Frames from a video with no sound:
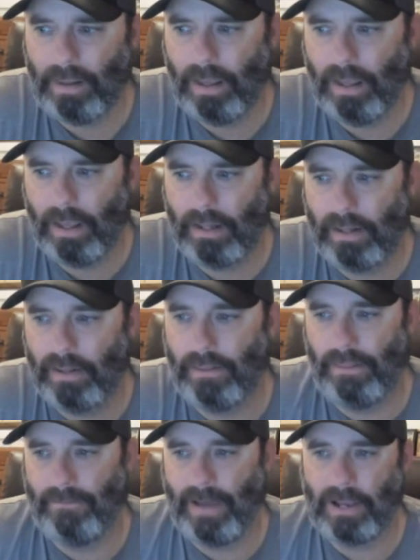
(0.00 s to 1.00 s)
And
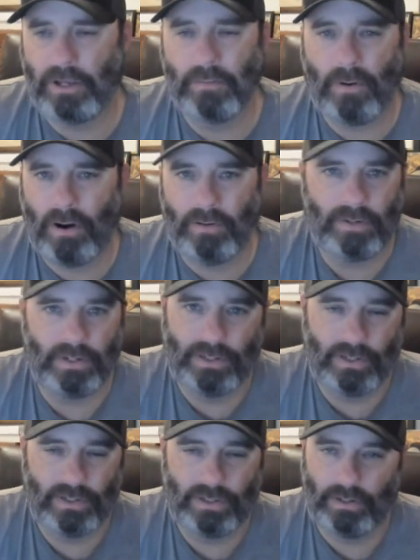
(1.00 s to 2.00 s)
the value part of it is
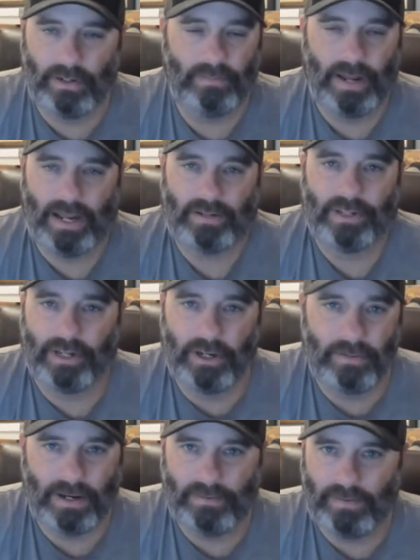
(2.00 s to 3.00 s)
just an
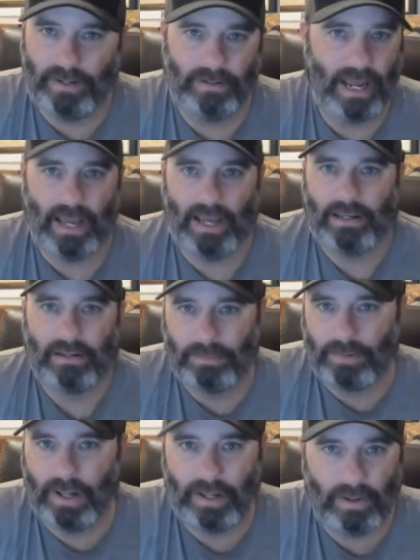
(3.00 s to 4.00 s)
ancillary benefit. Yay, I'm
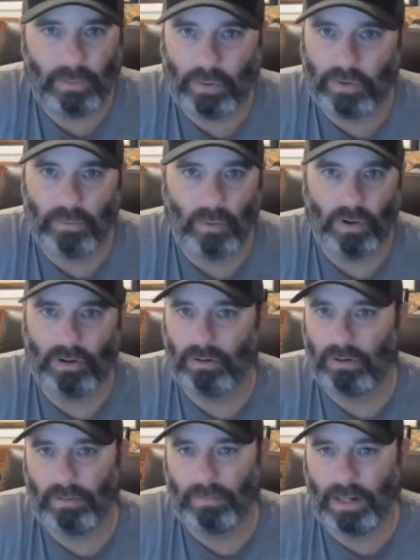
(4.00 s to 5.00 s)
glad they're worth more,
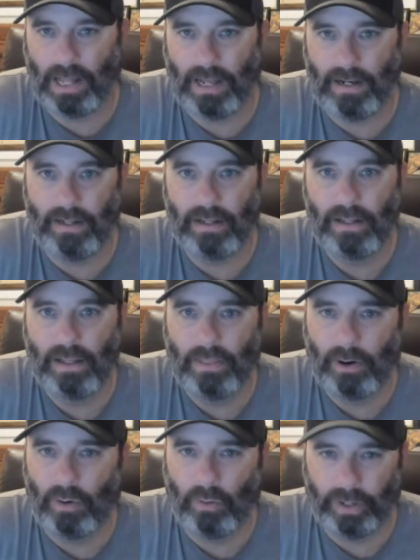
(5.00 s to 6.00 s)
or I'm glad
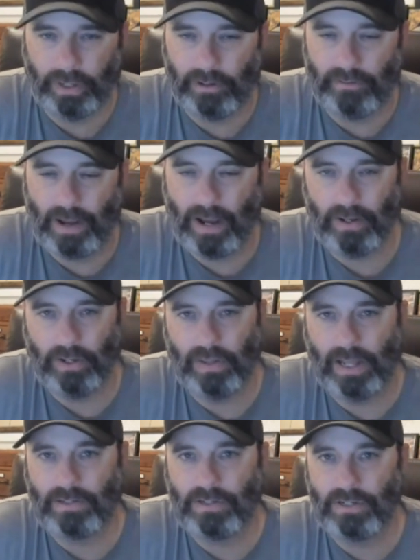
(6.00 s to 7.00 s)
they're holding their value.
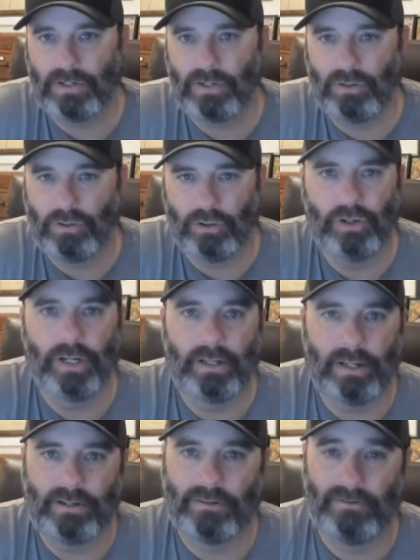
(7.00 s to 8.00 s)
That's just good.
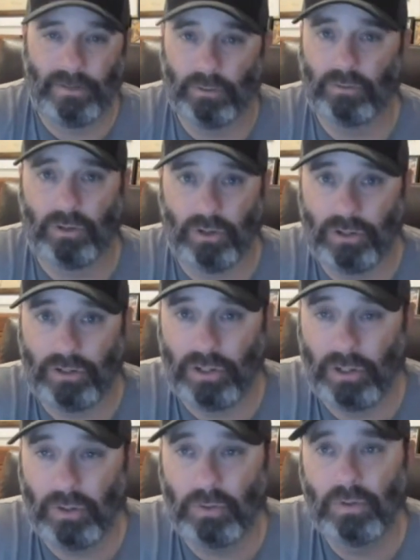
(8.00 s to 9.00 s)
That just feels good
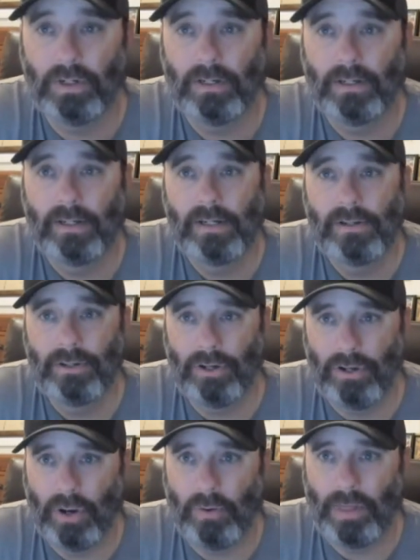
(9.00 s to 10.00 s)
too, to
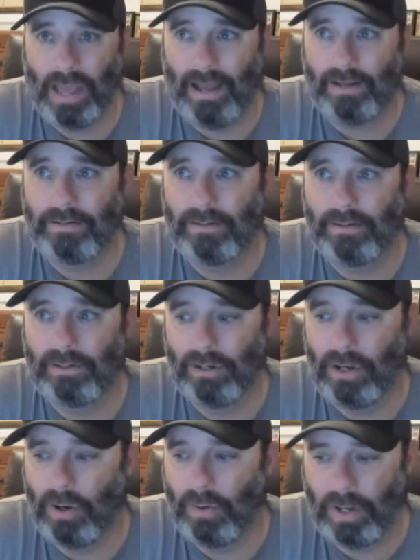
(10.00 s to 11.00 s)
know that. To
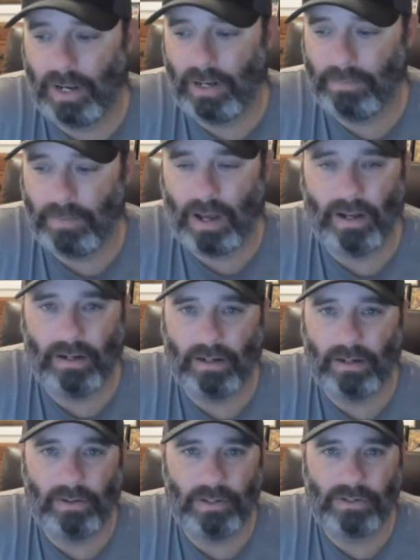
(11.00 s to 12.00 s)
know that I'm not,
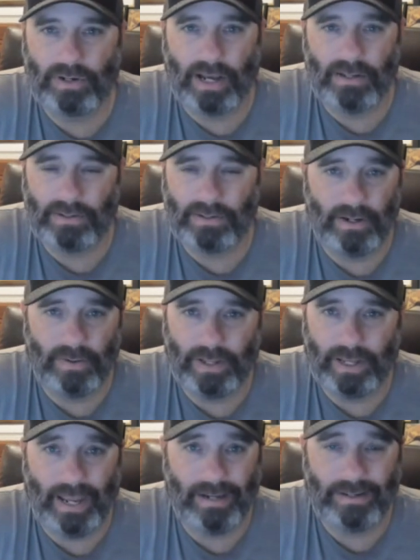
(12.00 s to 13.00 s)
these are guys, you know,
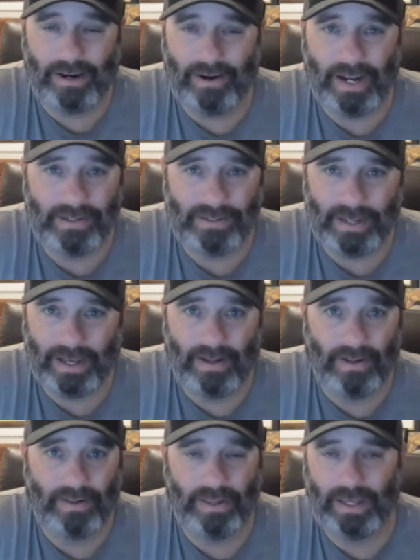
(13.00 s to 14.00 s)
they can't tear an ACL.